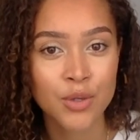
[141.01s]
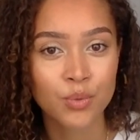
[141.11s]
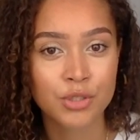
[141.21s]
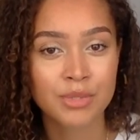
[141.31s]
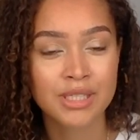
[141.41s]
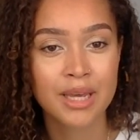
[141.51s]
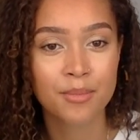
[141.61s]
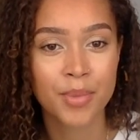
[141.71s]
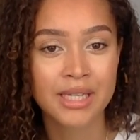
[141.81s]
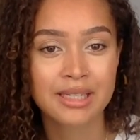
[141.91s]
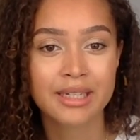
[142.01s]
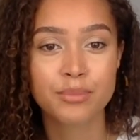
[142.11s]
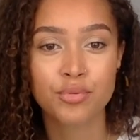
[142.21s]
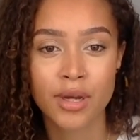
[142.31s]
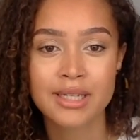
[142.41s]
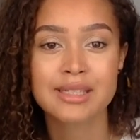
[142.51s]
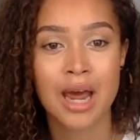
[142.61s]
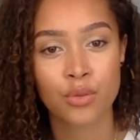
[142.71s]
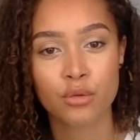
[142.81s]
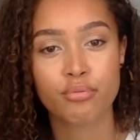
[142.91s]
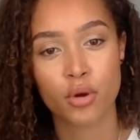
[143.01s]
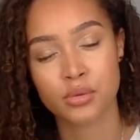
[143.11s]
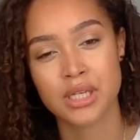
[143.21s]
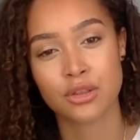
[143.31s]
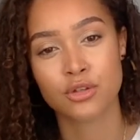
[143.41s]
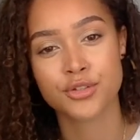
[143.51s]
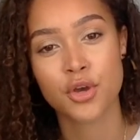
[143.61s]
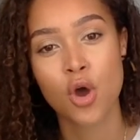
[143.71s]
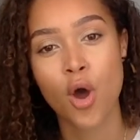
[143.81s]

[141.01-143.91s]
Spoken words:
which means it basically breaks down the protein that's